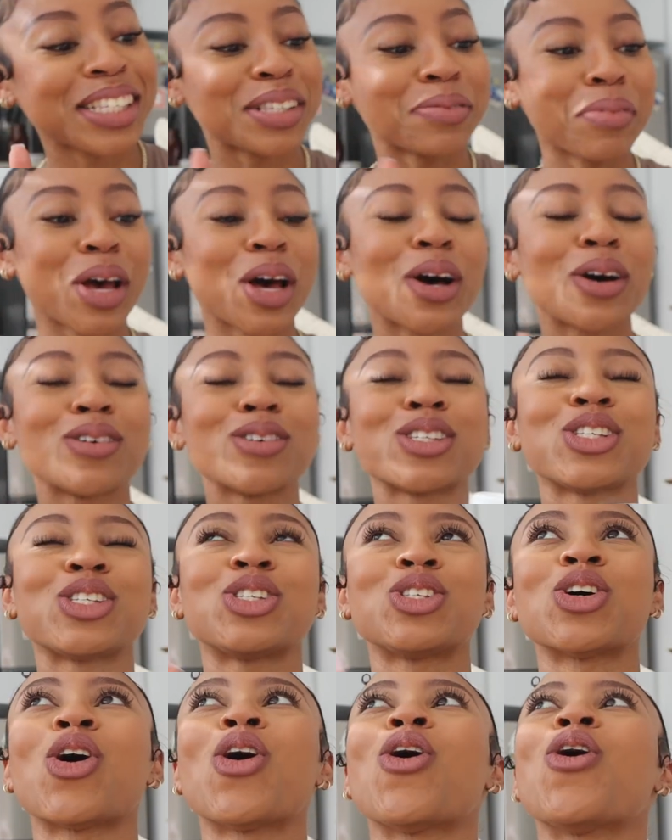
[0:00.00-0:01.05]
smells
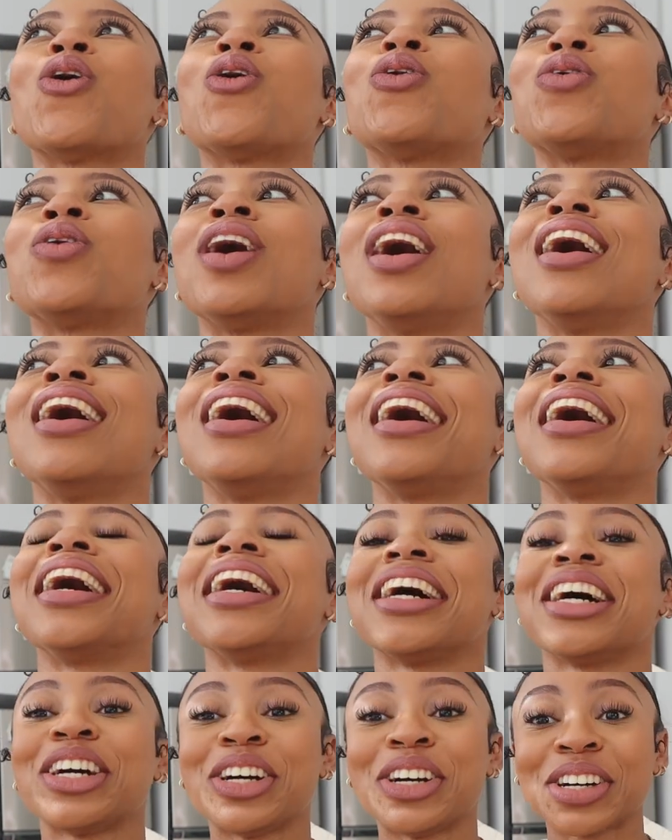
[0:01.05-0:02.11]
so
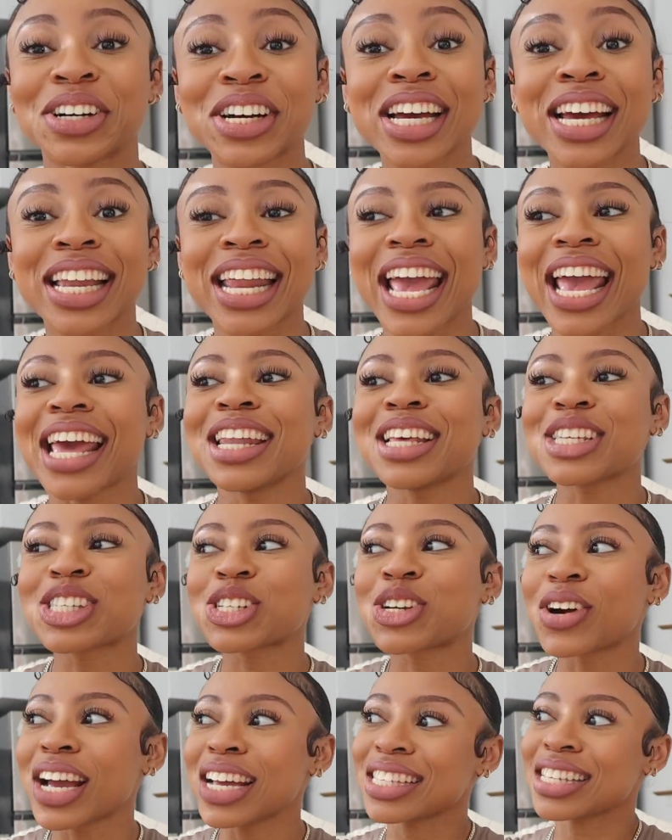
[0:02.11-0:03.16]
good, and it's
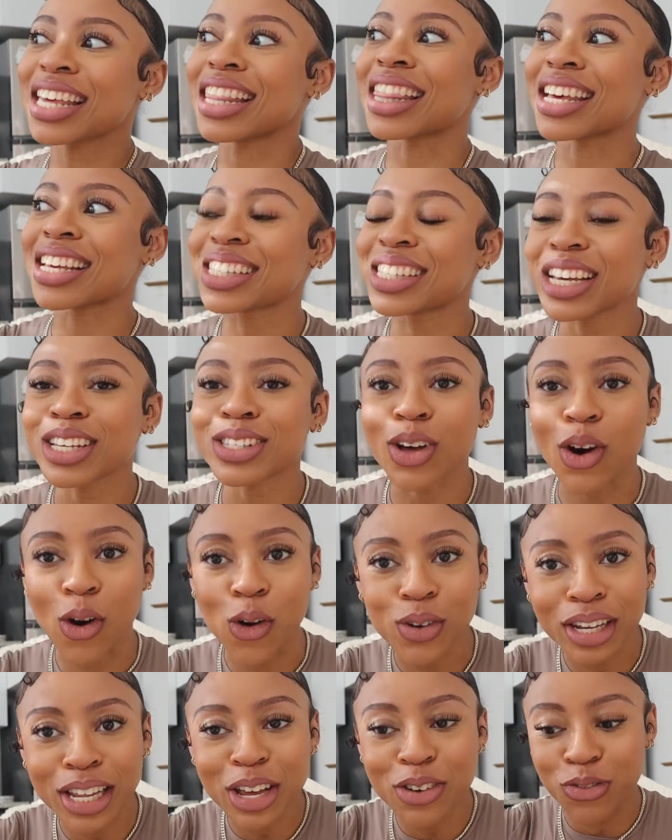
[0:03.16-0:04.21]
crazy. This is
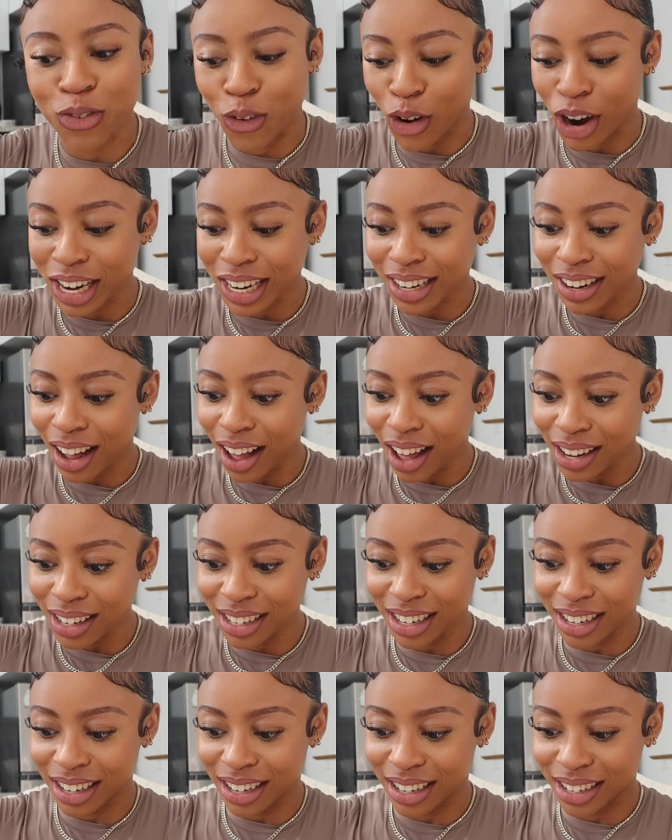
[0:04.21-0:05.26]
only
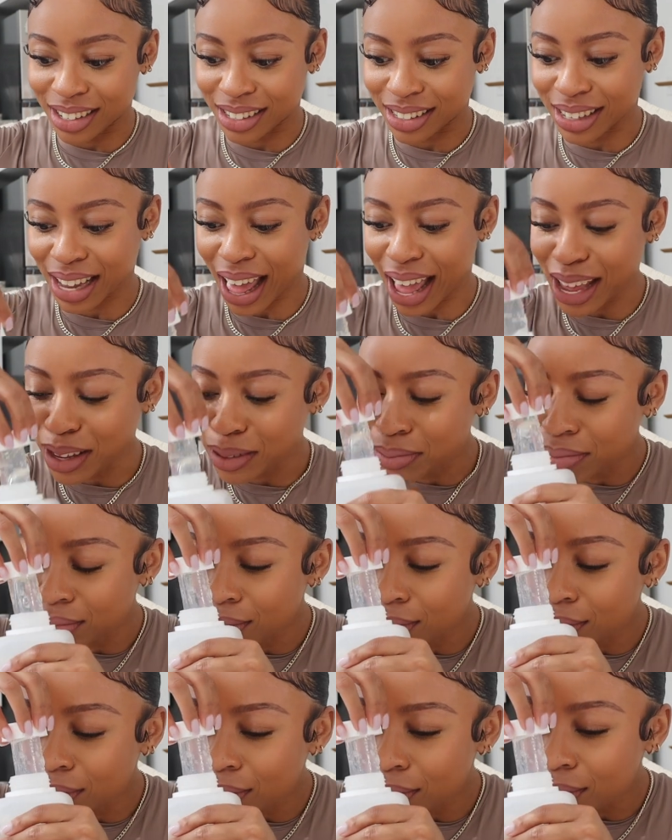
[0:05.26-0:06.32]
$40. Like,
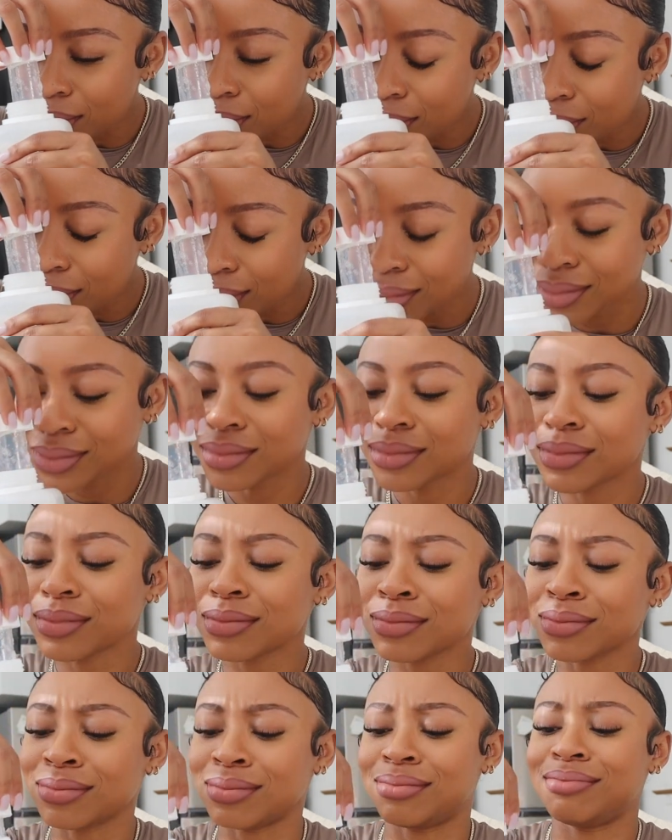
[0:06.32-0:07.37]

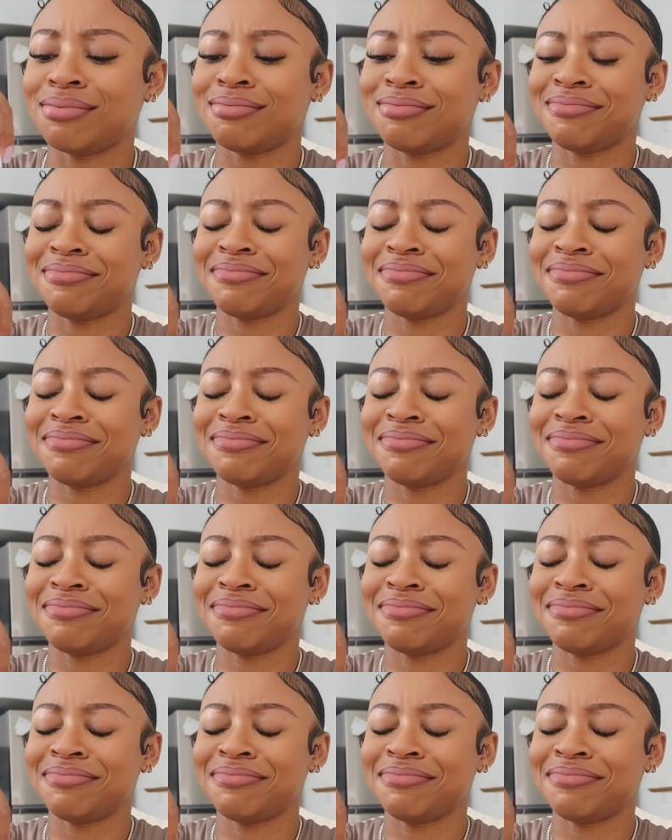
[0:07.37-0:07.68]
I